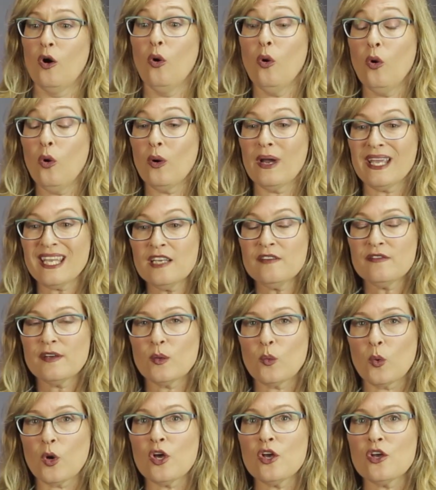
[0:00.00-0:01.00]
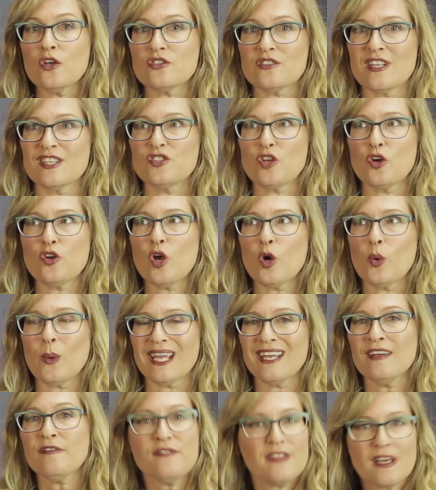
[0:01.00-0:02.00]
or even worse, they don't know
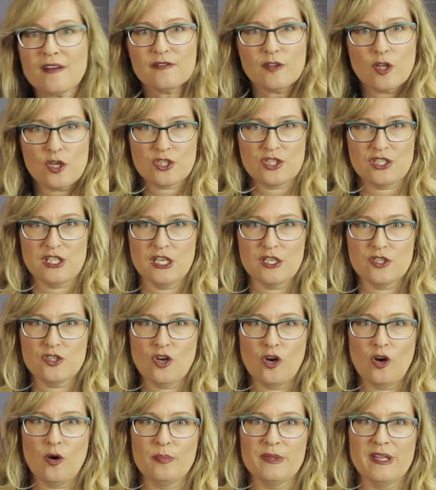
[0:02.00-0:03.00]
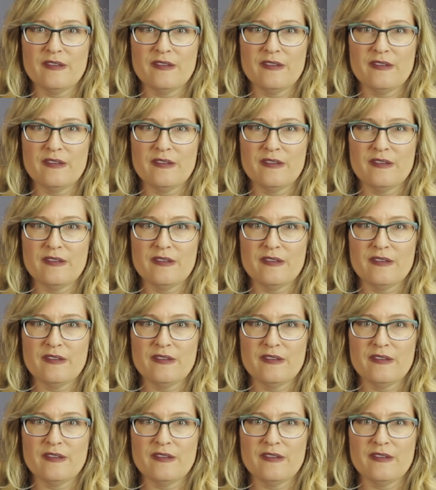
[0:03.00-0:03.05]
if they've lost their job.